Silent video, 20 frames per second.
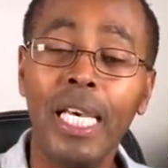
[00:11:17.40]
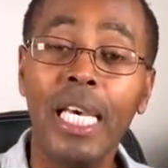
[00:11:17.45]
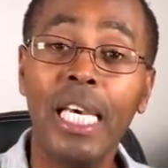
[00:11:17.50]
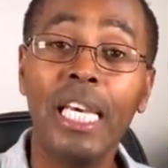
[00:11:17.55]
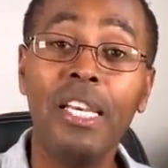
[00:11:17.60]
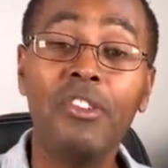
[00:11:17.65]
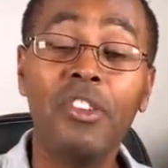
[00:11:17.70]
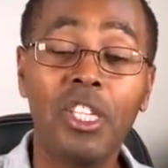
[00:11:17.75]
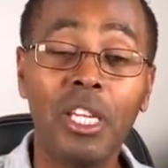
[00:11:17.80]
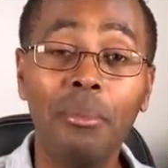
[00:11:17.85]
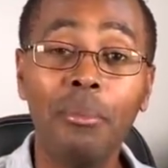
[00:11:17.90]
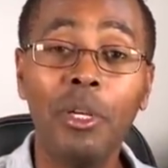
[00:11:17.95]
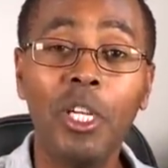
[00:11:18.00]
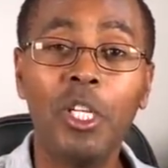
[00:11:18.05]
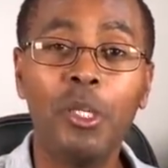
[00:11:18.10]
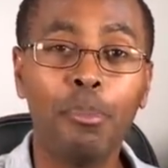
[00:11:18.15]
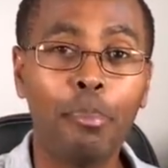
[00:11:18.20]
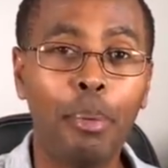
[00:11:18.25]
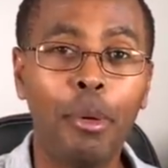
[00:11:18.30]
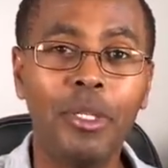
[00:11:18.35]
If somebody
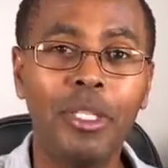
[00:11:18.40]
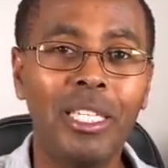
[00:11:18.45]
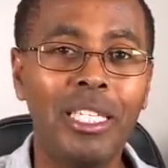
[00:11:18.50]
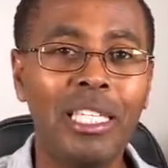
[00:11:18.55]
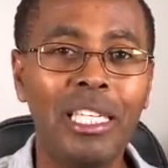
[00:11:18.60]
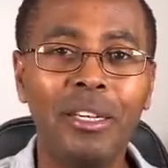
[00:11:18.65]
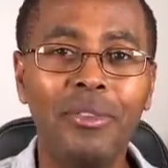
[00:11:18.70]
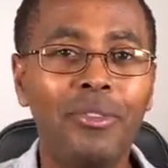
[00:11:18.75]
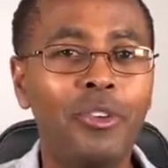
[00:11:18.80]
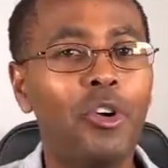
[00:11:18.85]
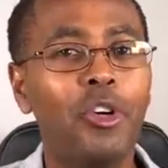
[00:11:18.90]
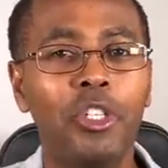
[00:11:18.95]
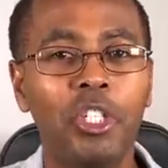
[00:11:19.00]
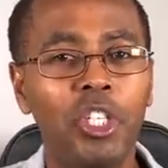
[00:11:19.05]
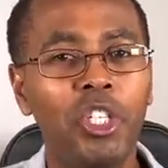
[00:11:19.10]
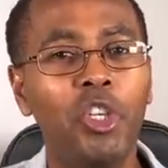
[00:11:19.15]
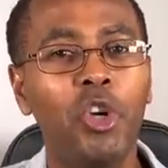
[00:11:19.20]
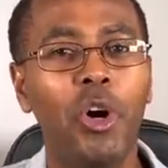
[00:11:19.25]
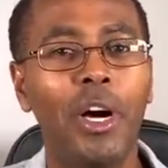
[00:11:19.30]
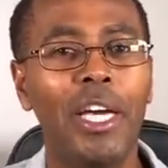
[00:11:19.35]
is positive,
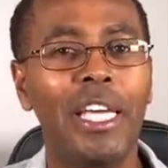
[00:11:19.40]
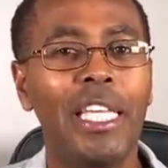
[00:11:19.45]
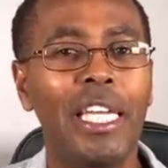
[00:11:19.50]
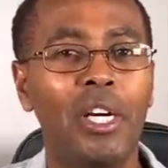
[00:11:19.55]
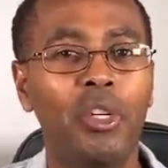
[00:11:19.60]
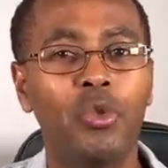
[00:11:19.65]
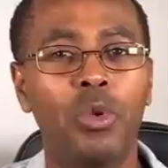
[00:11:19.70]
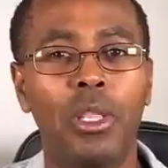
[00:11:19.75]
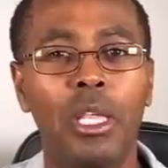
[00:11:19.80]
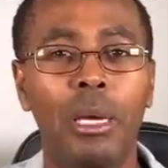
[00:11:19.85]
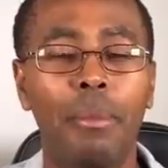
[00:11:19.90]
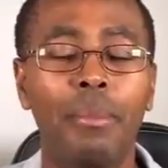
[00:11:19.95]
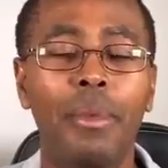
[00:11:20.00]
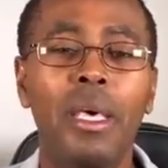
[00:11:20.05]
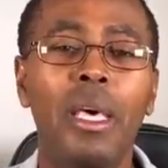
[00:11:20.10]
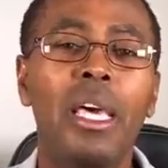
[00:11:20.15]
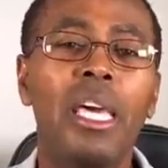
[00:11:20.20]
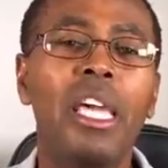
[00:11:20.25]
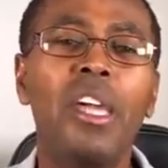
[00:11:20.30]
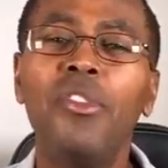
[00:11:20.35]
continue hanging out with them.
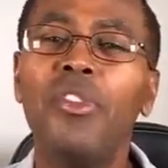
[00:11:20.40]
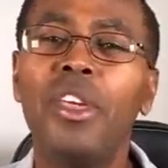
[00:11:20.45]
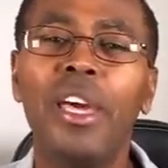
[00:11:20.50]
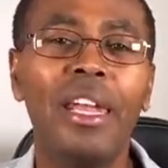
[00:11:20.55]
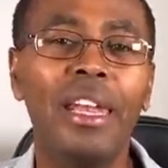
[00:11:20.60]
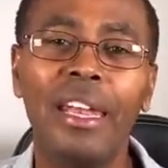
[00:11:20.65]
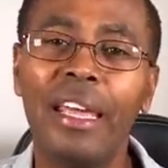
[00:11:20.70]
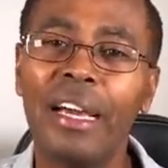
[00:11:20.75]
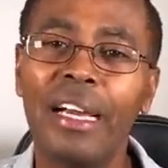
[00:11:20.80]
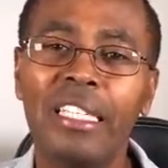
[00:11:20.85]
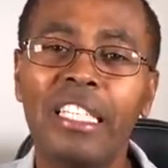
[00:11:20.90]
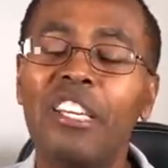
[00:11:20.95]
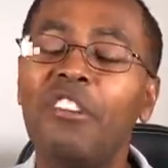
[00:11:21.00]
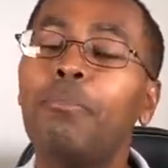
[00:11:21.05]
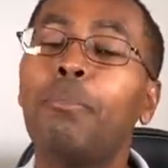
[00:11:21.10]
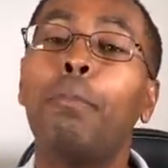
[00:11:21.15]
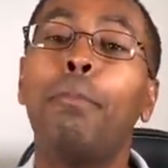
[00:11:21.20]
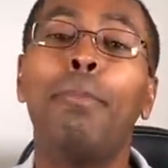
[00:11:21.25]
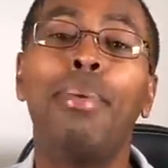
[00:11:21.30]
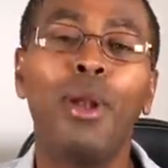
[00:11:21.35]
If they are
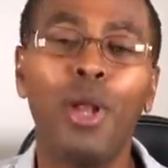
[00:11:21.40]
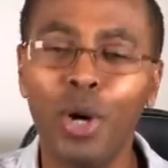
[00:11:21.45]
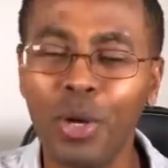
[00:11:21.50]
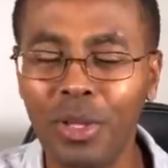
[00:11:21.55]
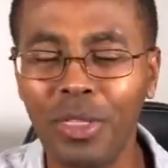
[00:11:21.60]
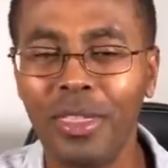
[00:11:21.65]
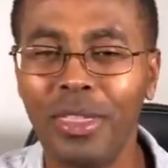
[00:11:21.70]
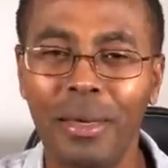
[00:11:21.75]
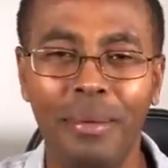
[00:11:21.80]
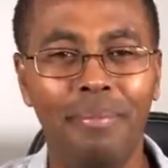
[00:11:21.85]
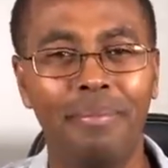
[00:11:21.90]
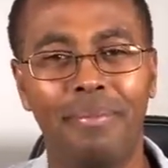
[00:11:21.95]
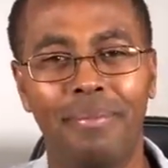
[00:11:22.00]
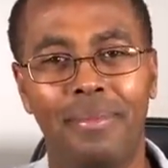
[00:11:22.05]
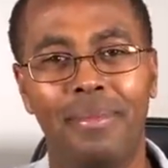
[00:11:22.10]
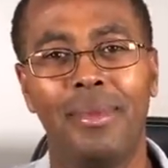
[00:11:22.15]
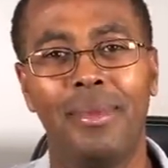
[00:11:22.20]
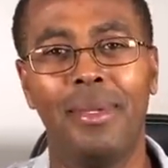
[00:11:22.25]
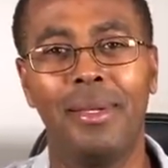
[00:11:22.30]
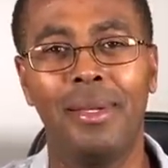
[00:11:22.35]
negative, block them.
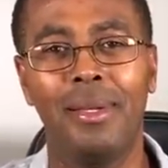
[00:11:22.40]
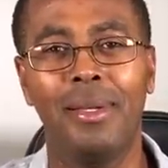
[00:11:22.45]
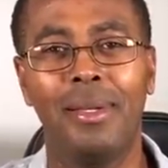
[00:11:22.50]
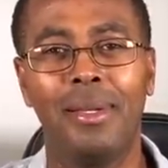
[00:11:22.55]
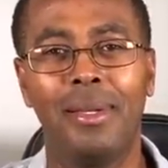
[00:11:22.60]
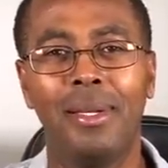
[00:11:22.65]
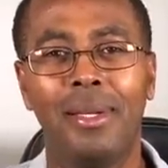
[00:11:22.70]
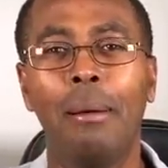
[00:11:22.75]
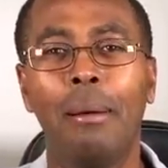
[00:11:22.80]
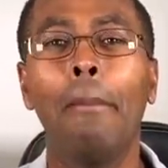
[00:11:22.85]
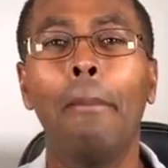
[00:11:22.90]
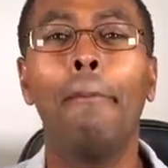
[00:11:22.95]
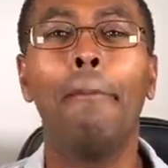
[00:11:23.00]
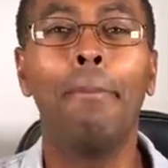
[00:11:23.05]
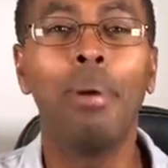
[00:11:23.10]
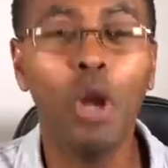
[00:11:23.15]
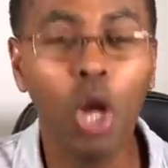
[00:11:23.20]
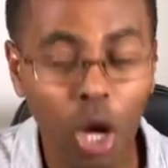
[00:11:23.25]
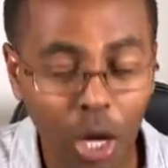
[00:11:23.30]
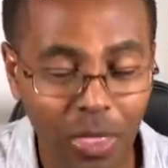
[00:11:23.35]

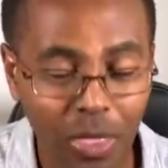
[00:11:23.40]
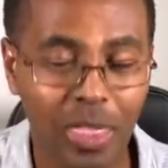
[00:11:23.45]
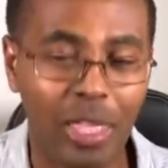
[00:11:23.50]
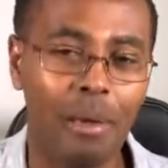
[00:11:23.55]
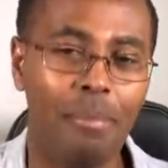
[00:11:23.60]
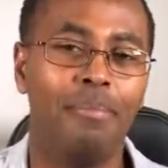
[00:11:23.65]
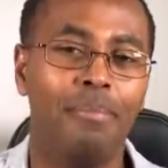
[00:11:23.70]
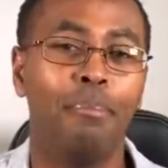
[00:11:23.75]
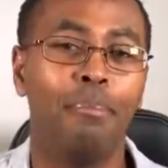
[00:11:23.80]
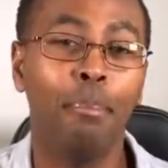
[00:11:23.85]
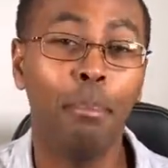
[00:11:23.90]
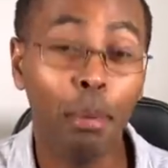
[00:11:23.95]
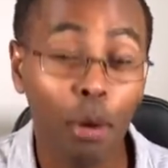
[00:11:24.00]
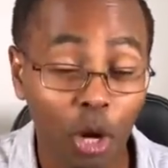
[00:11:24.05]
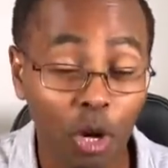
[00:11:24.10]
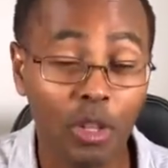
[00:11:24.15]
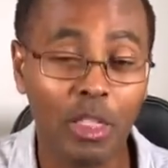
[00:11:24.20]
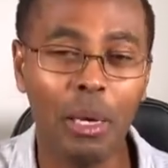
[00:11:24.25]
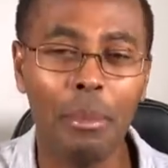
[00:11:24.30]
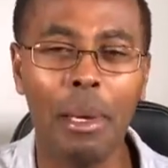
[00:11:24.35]
Block them.
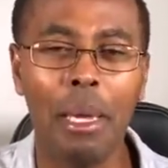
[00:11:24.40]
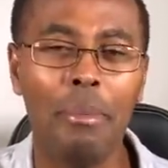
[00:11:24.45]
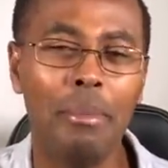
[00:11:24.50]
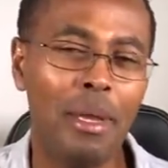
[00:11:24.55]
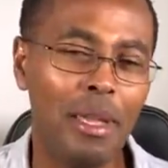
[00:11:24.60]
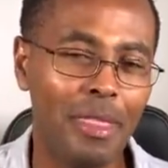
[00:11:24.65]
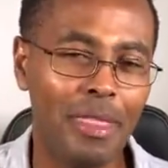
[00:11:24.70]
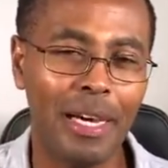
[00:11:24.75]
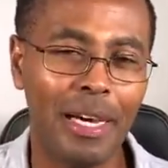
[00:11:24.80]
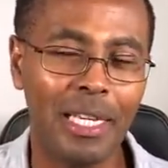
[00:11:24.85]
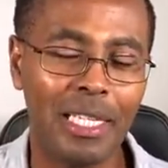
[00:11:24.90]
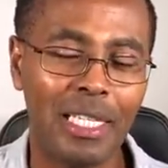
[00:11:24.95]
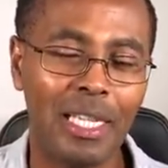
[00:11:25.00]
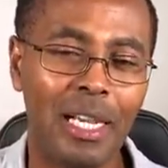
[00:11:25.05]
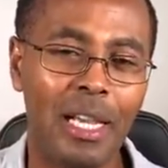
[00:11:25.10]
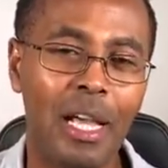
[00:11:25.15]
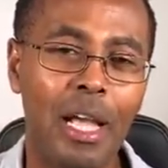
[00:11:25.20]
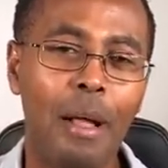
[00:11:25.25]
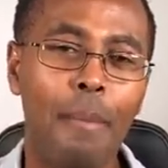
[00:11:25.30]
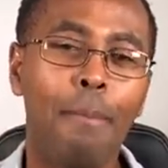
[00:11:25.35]
Block them, I mean that.
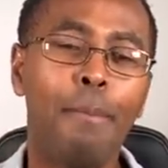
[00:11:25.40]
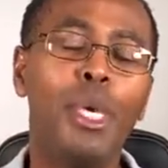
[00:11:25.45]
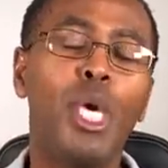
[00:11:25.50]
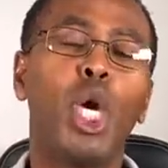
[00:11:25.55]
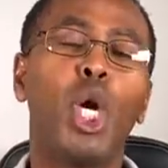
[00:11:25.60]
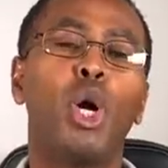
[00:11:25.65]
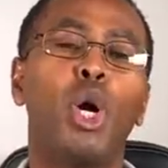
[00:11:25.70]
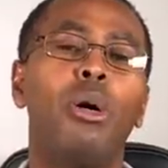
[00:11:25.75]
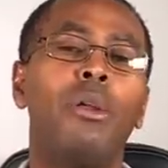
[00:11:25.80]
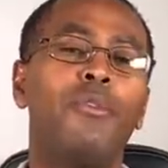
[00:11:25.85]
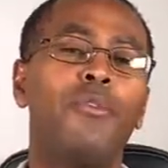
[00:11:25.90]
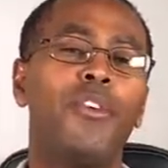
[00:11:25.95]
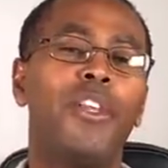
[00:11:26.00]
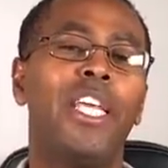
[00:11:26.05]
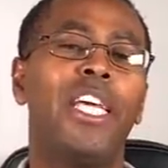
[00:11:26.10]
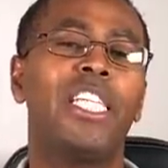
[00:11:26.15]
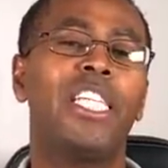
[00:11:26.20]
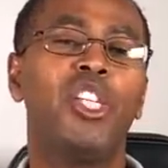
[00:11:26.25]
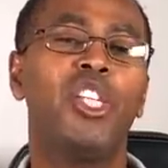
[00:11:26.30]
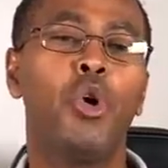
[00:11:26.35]
Be
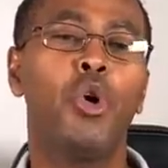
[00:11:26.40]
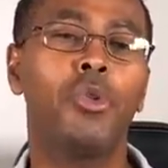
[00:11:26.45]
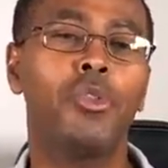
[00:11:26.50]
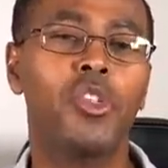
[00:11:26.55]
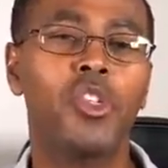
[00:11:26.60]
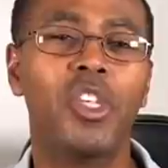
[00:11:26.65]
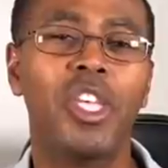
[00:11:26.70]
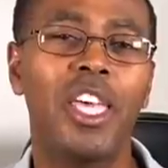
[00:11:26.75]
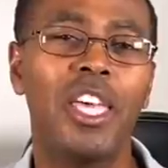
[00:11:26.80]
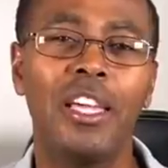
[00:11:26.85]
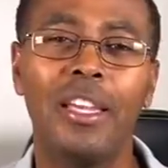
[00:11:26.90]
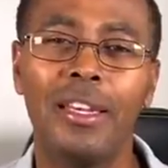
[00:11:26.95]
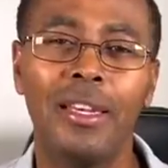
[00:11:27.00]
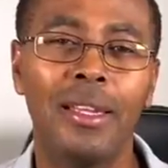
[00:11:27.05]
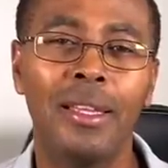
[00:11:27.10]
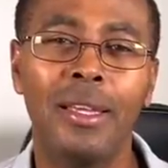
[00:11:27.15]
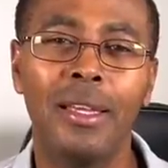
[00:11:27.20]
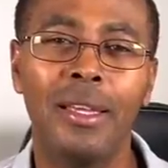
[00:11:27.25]
confident in your own skin.